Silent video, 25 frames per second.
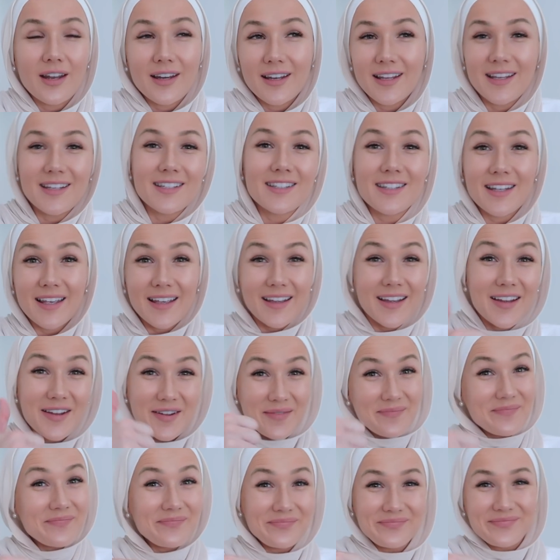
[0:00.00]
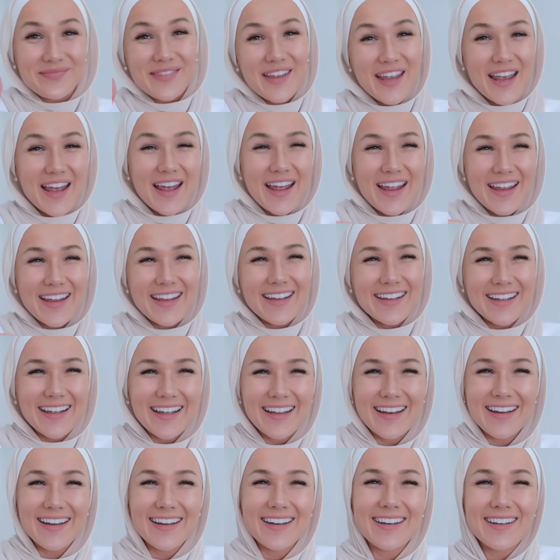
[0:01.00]
and he's like, yay,
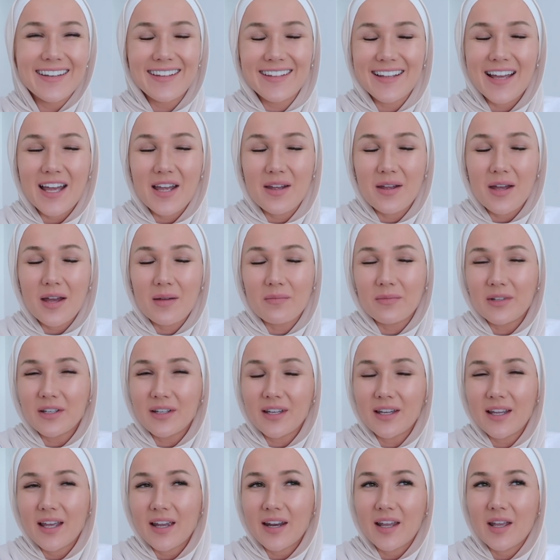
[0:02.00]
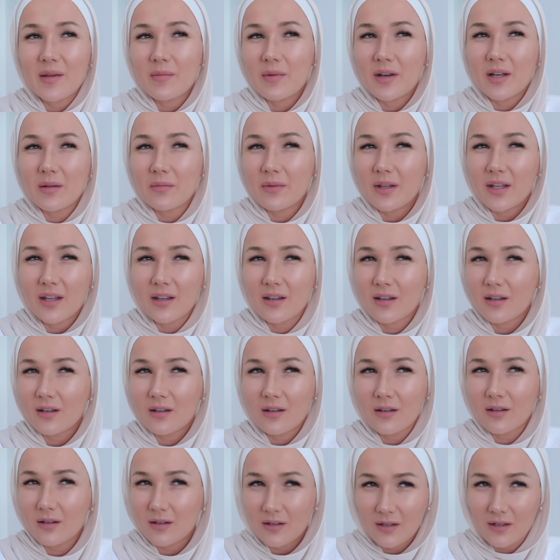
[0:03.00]
and I'm looking at him and I'm like,
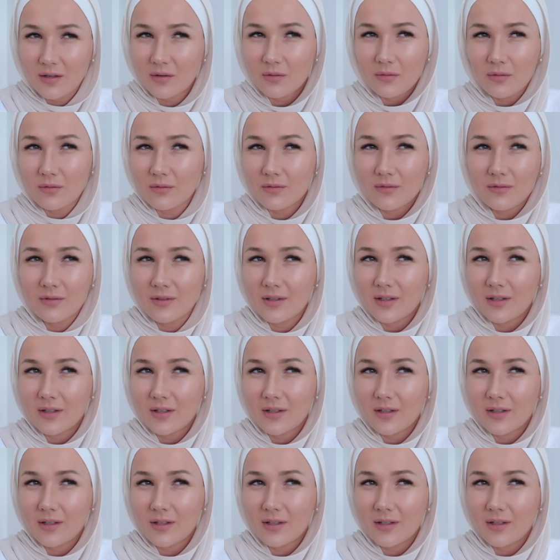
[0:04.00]
I don't.